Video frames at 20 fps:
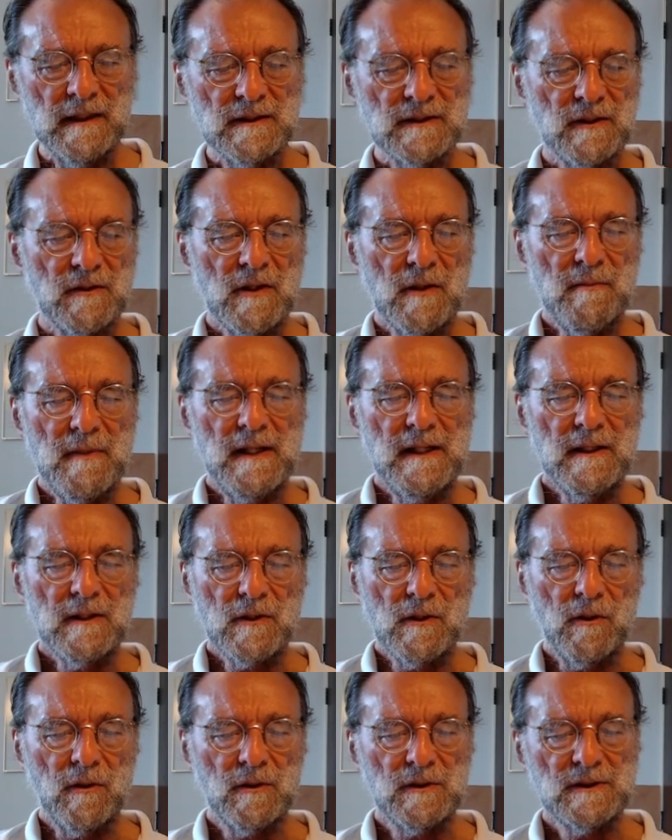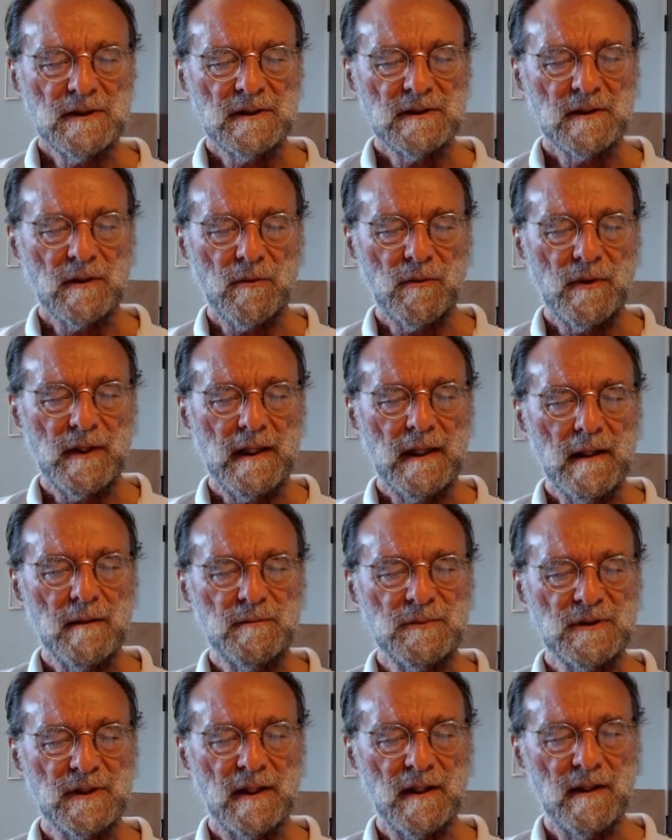So the many causes that we
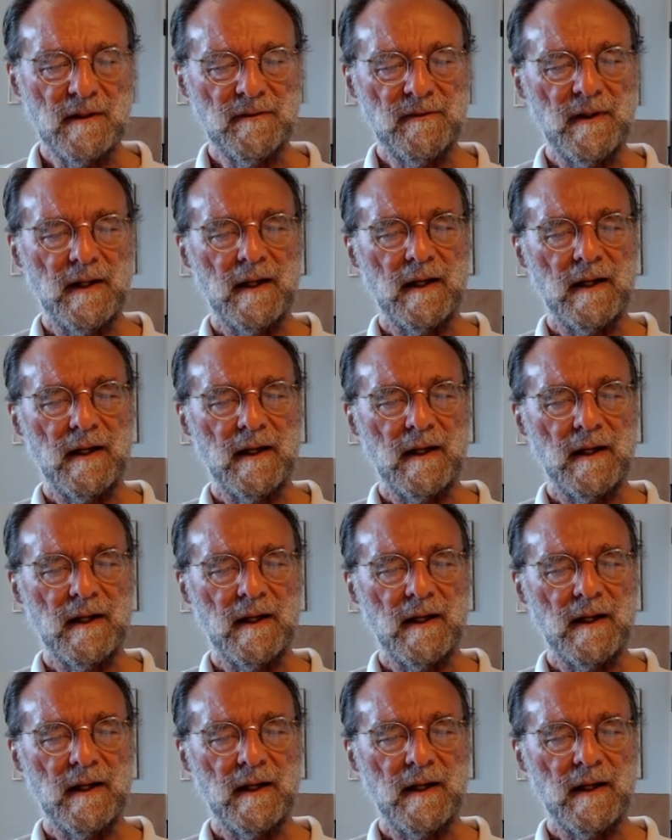observe